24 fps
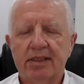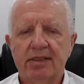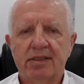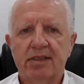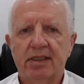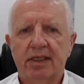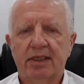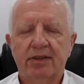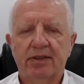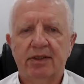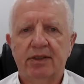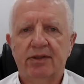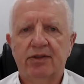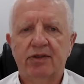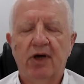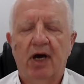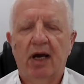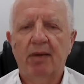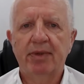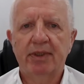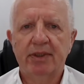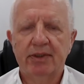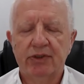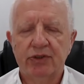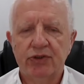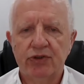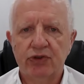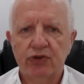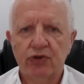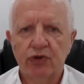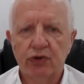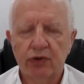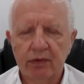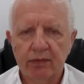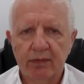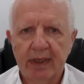that's like the topic du
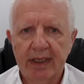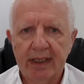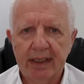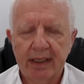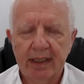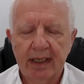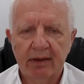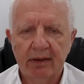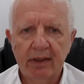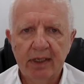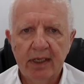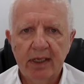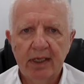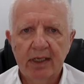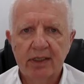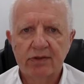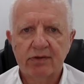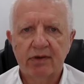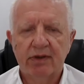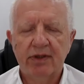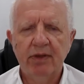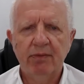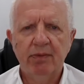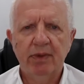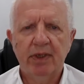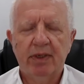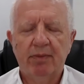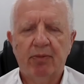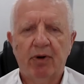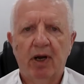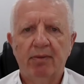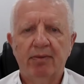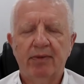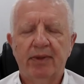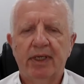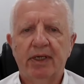jour right now. So I think we're
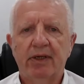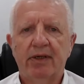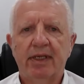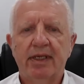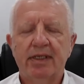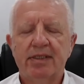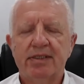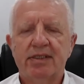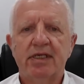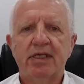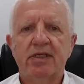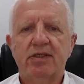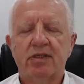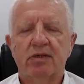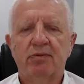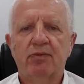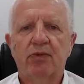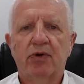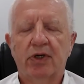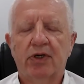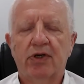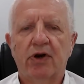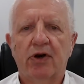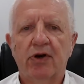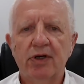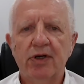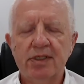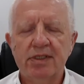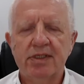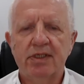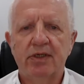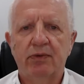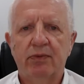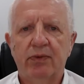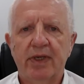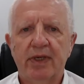probably going to see some more
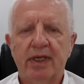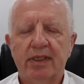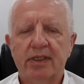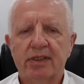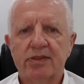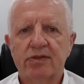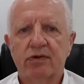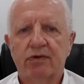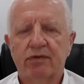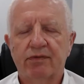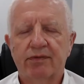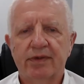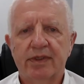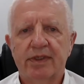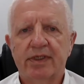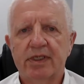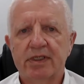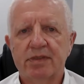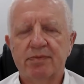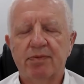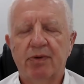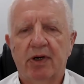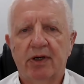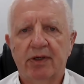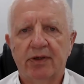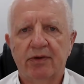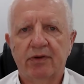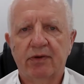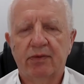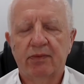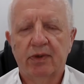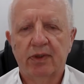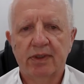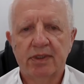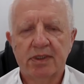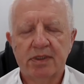currency weakness over in this part of
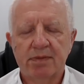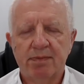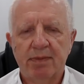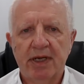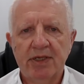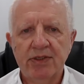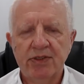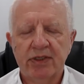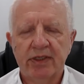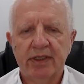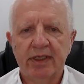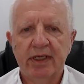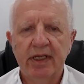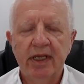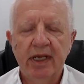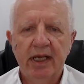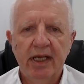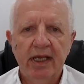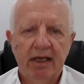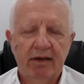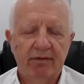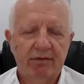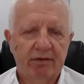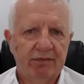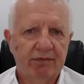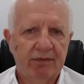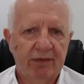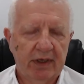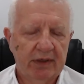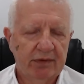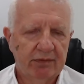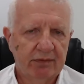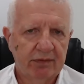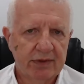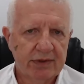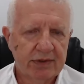the world, especially if the
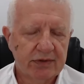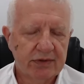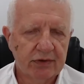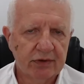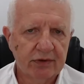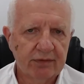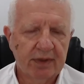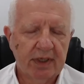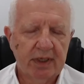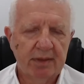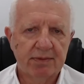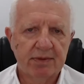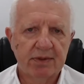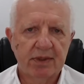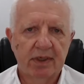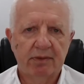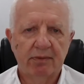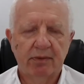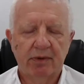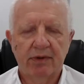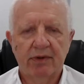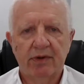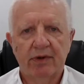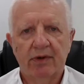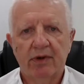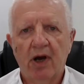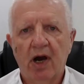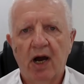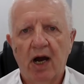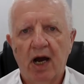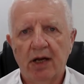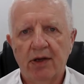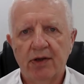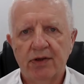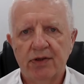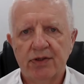Federal Reserve keeps on with their
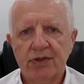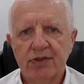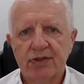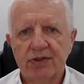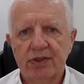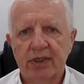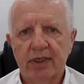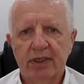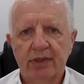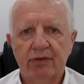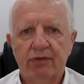hawkish